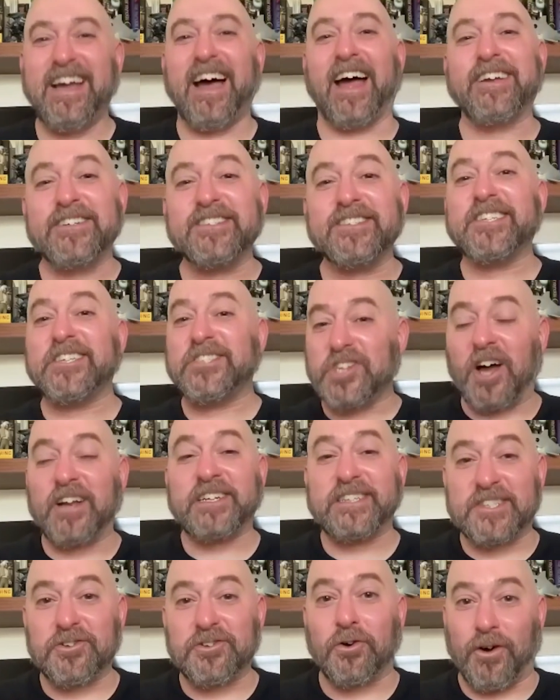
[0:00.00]
I could see
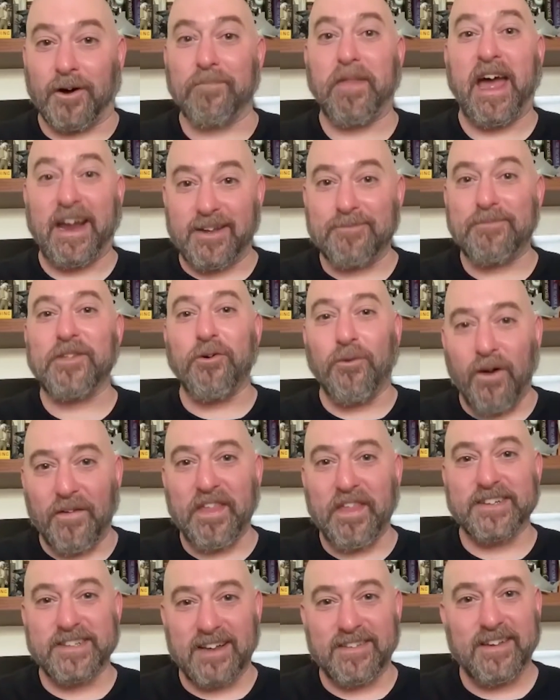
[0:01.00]
Johnny Storm. That could be the one
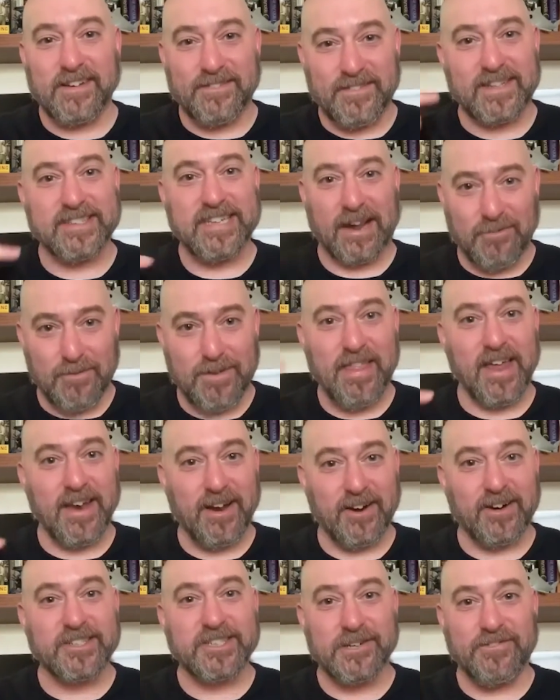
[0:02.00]
that, because that would be that
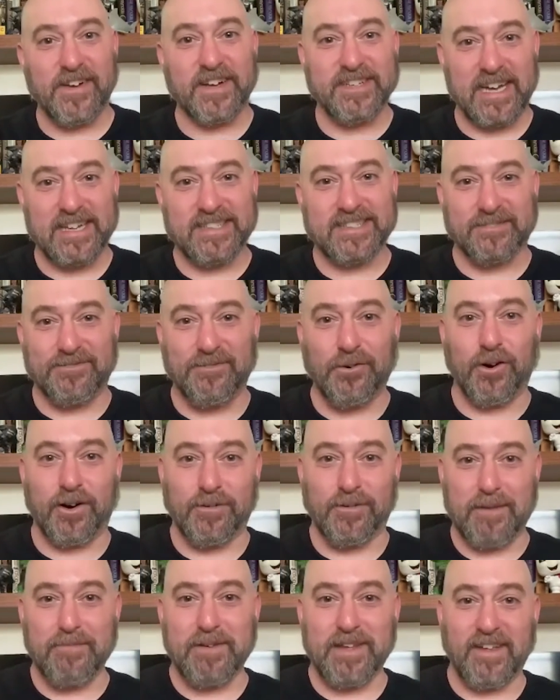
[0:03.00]
era too. Fantastic
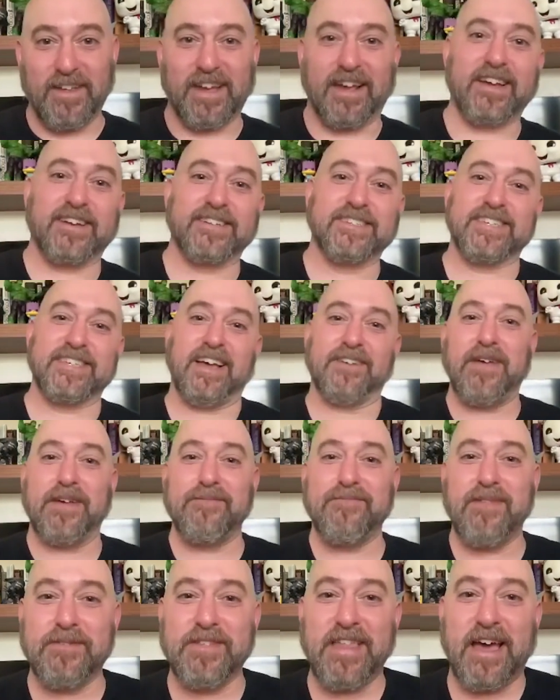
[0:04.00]
Four. Maybe like I could see,
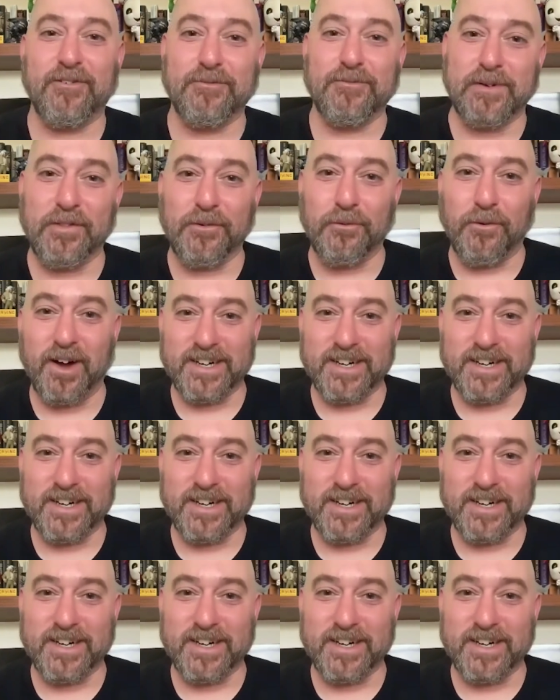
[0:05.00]
maybe that would have been the